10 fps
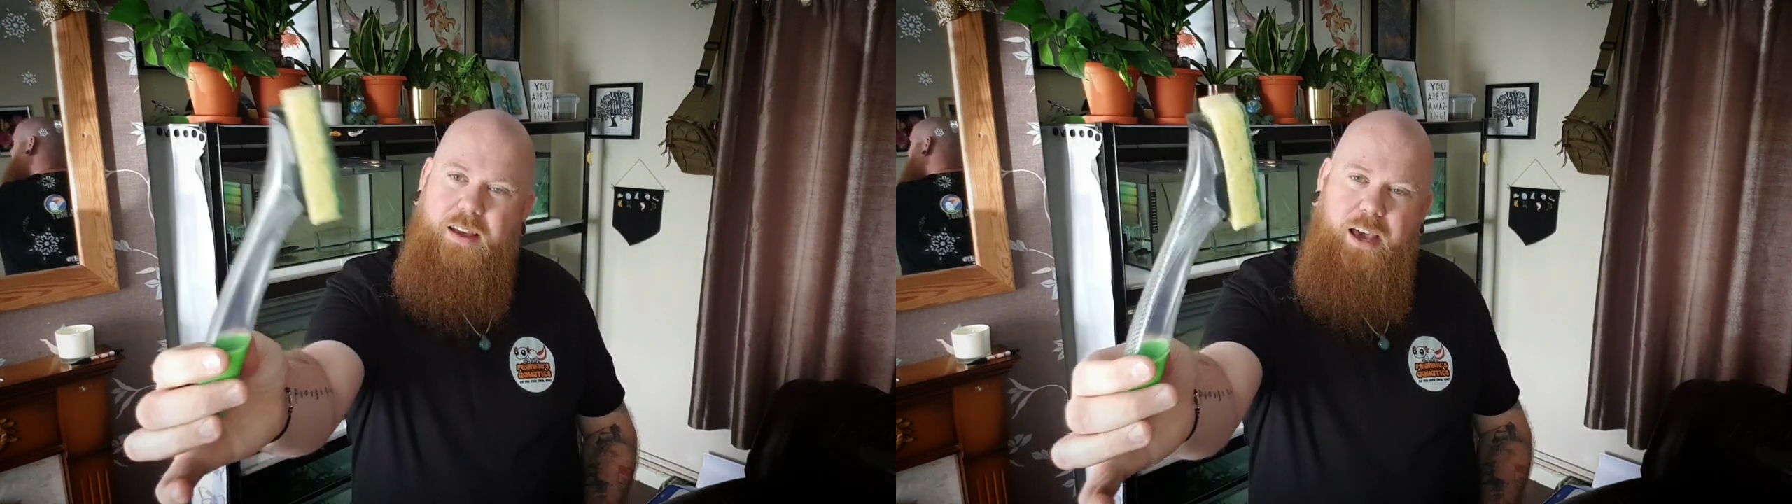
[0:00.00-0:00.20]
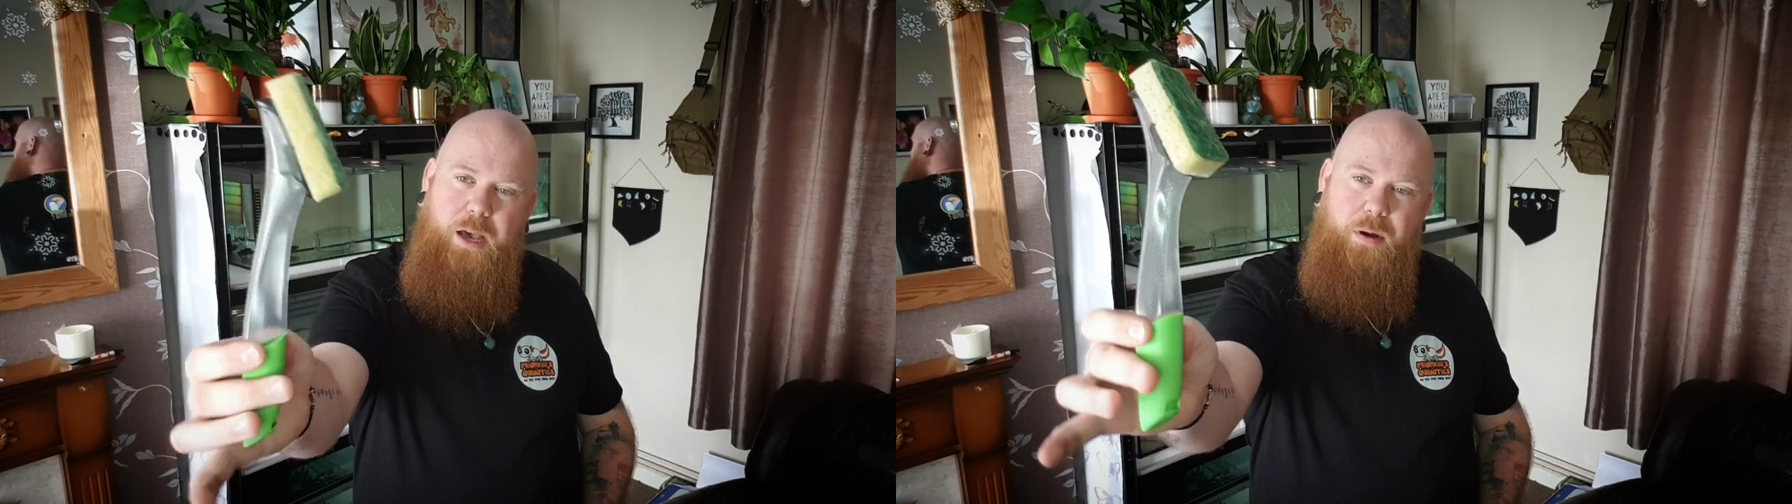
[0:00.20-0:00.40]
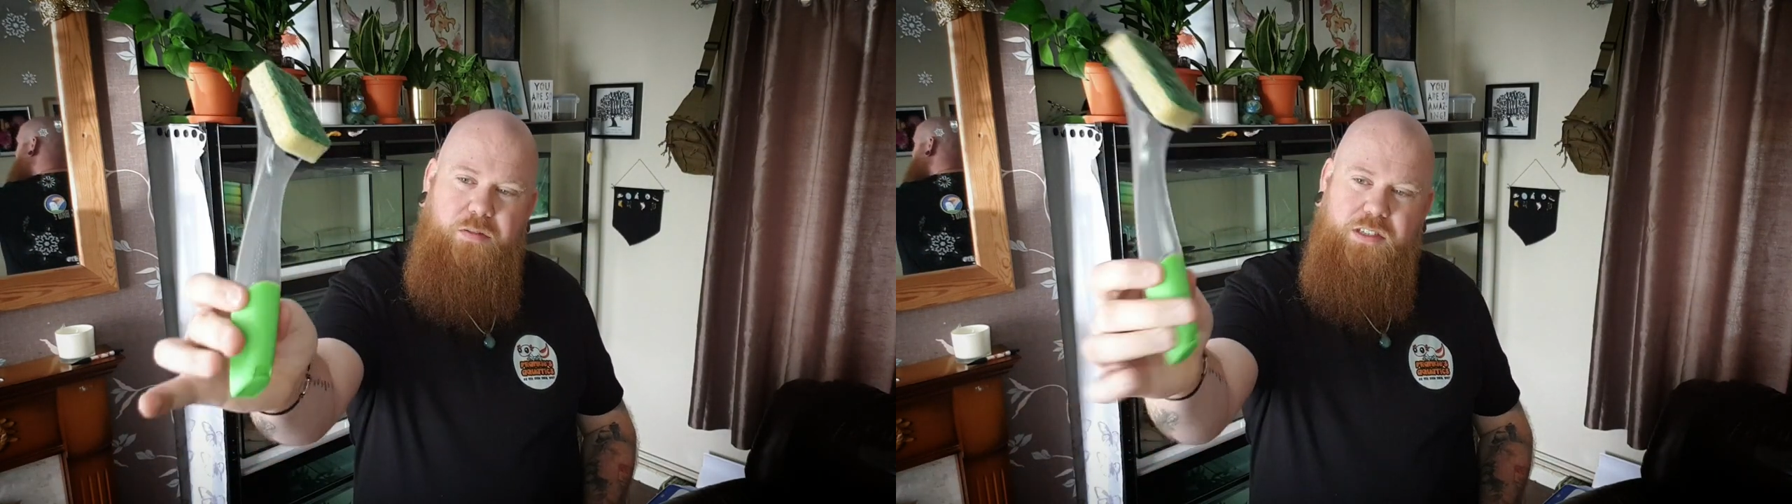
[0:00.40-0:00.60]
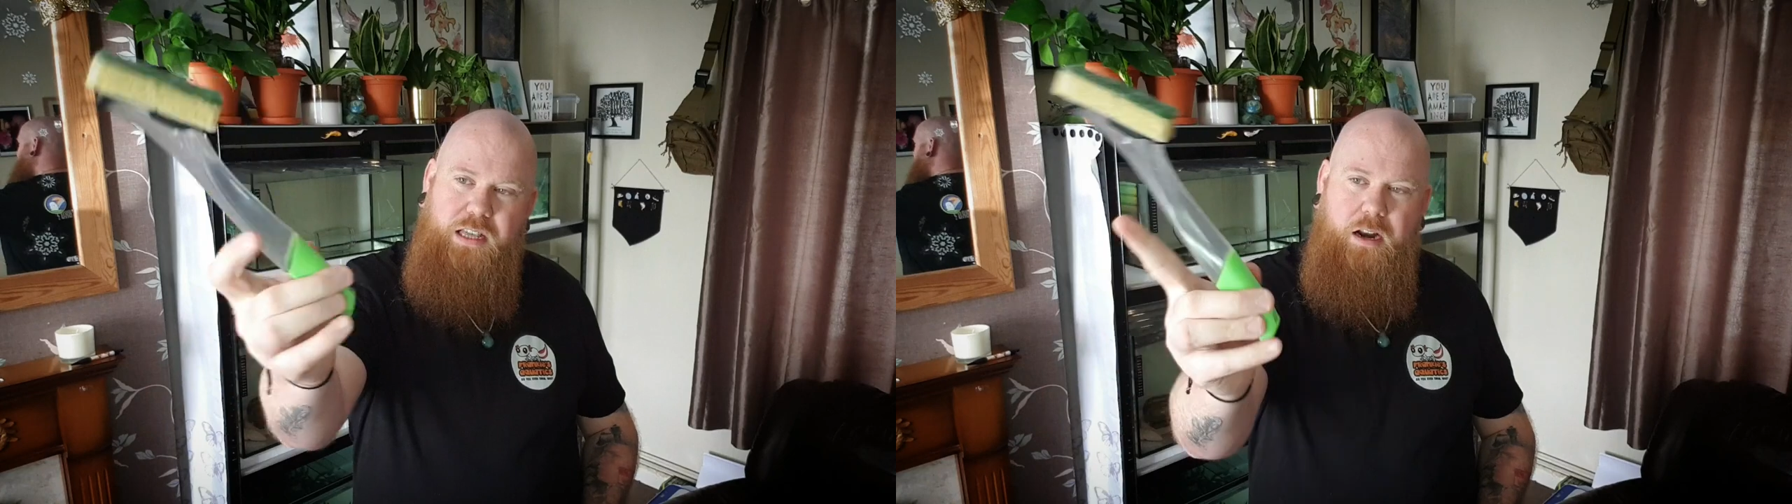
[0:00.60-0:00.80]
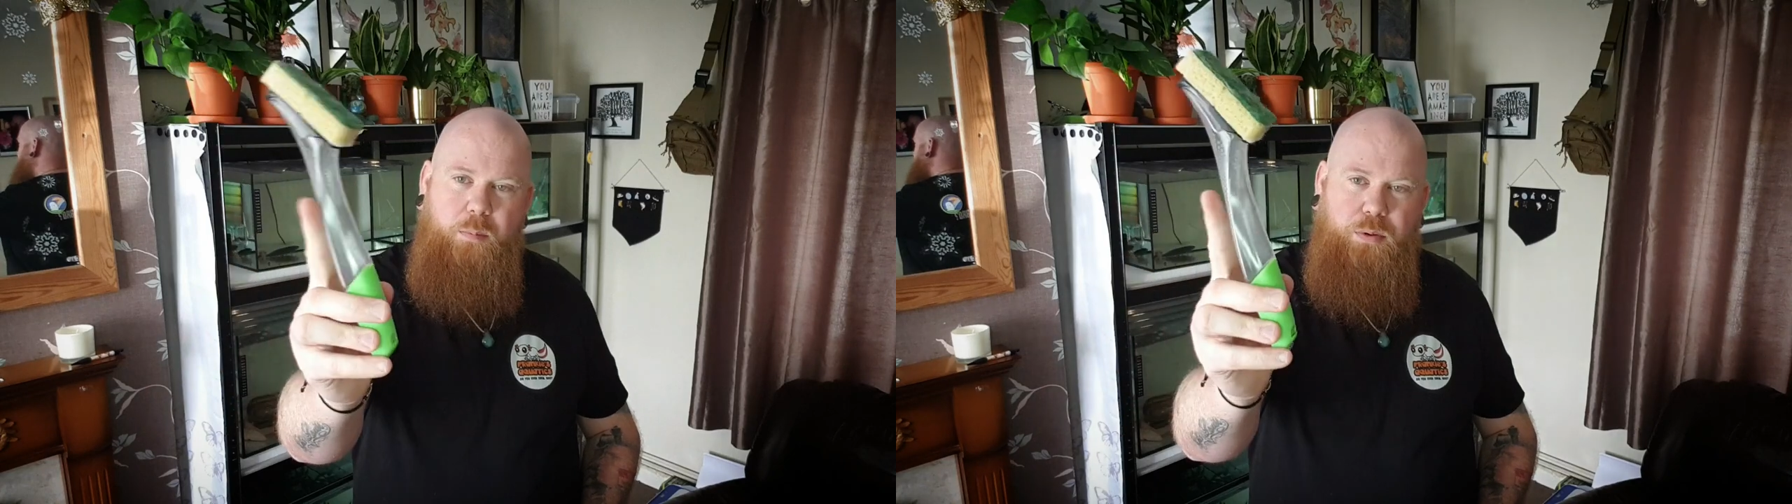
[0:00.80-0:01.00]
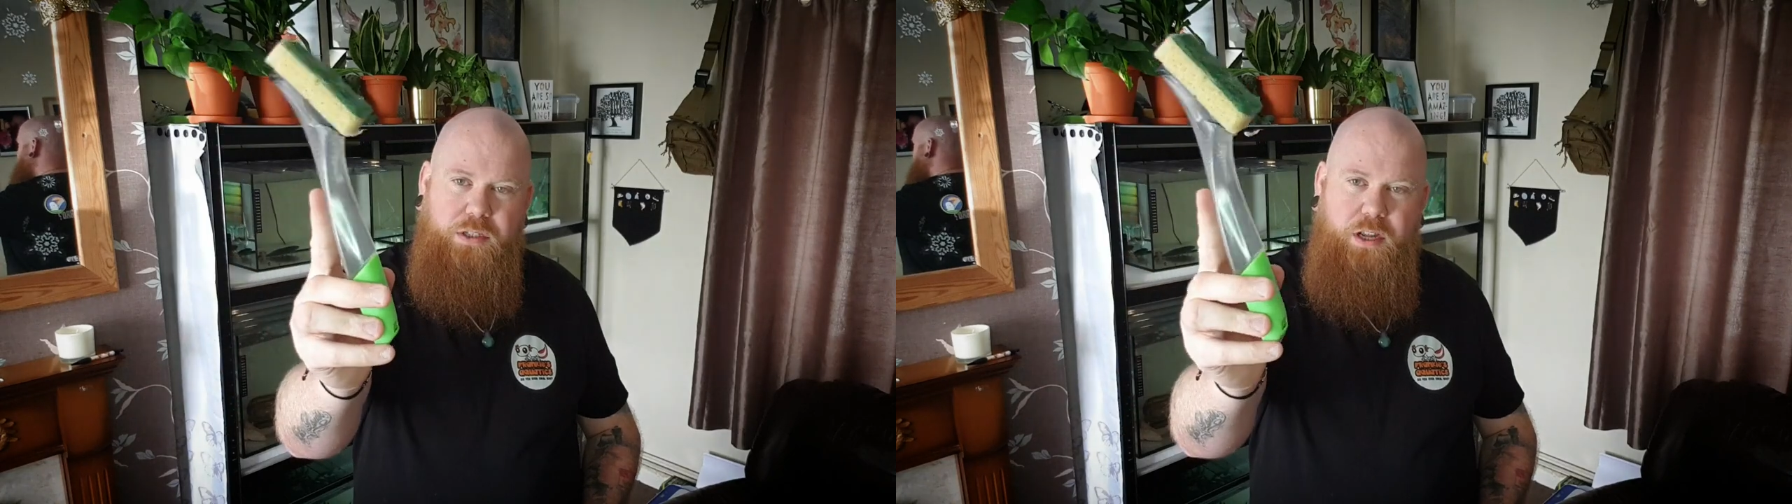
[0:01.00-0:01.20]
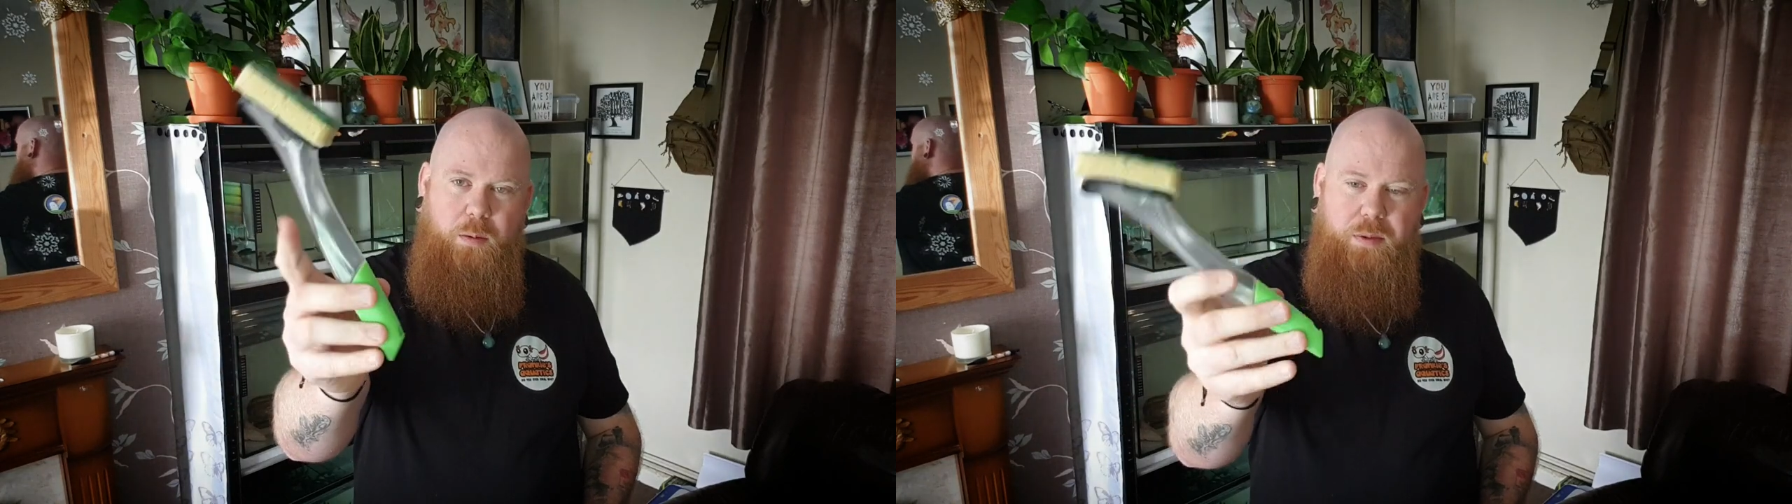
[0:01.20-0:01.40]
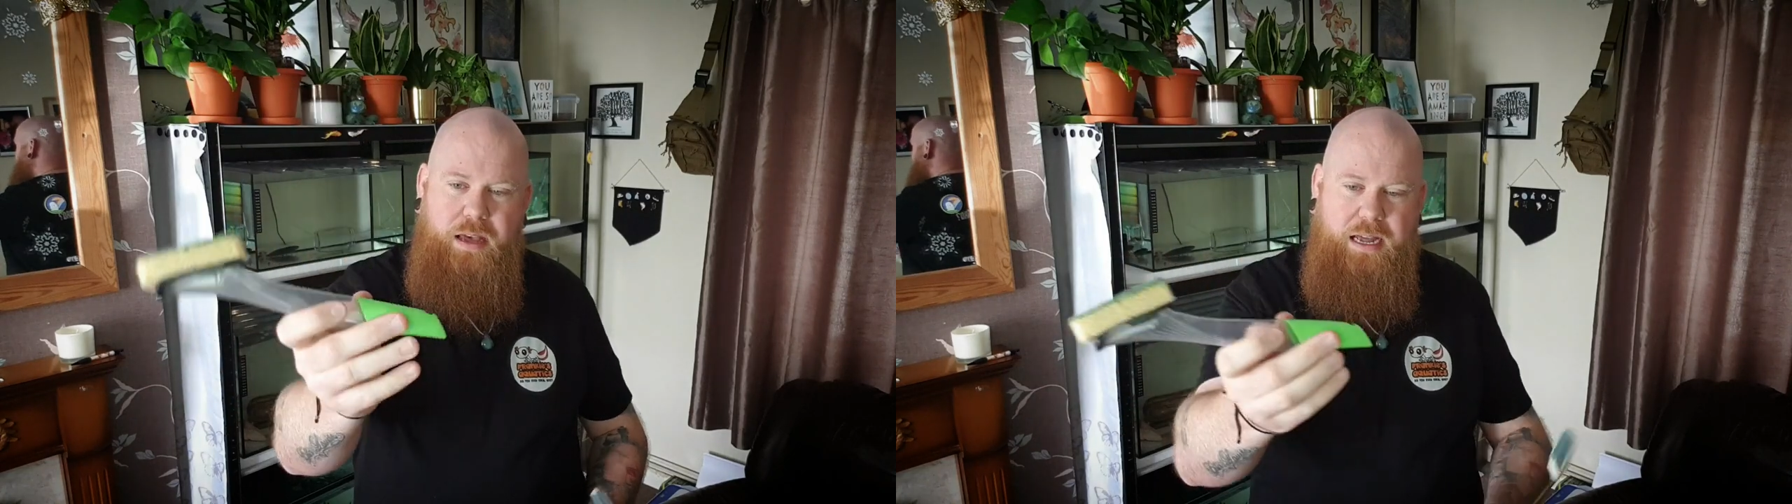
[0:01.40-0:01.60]
Um, obviously I don't put
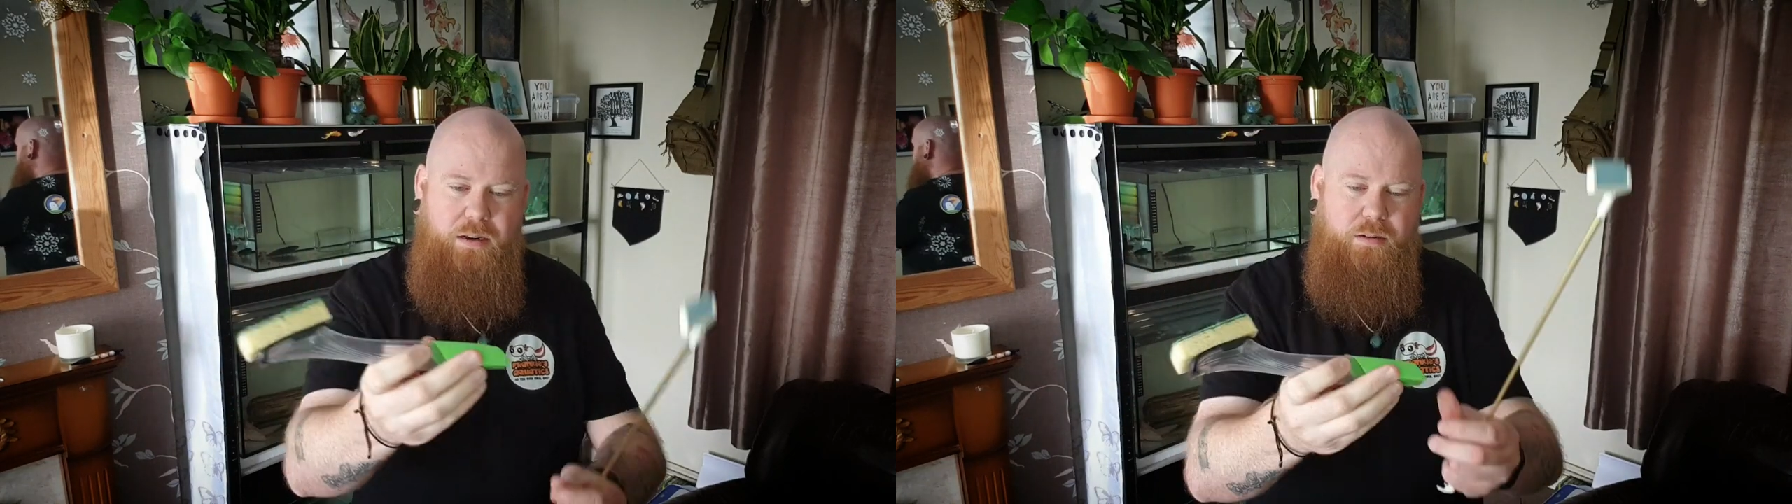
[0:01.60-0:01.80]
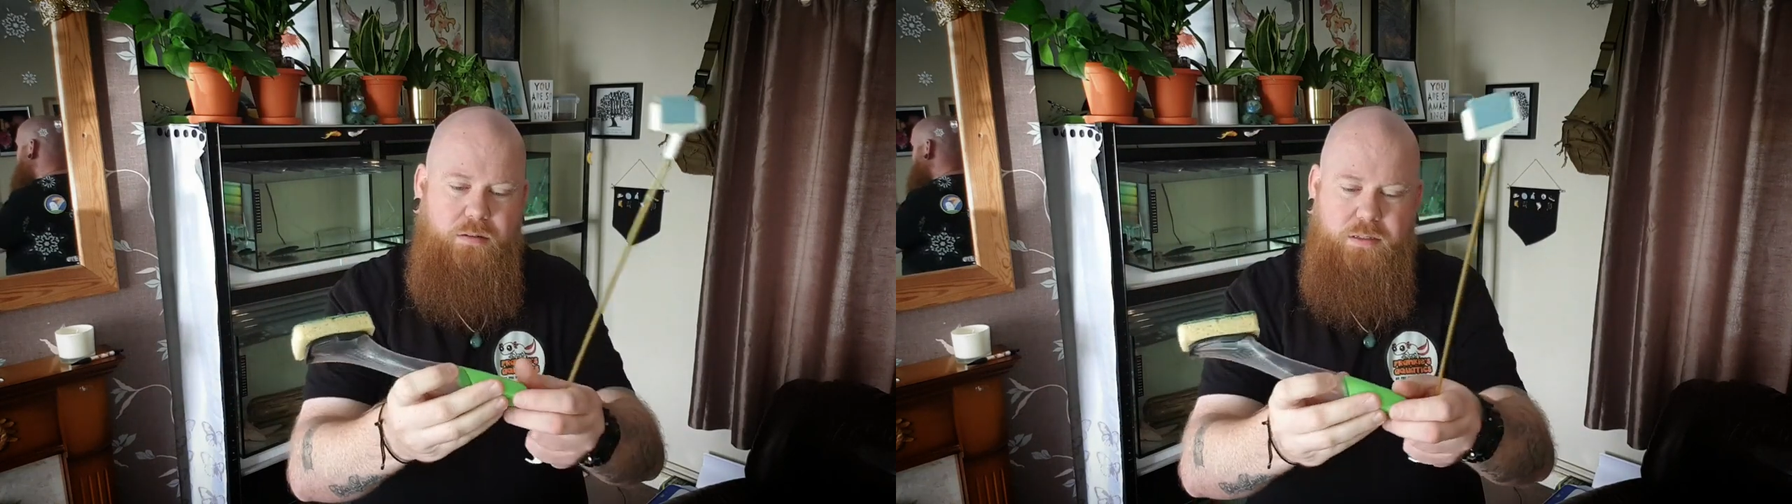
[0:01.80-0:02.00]
soap in the handle,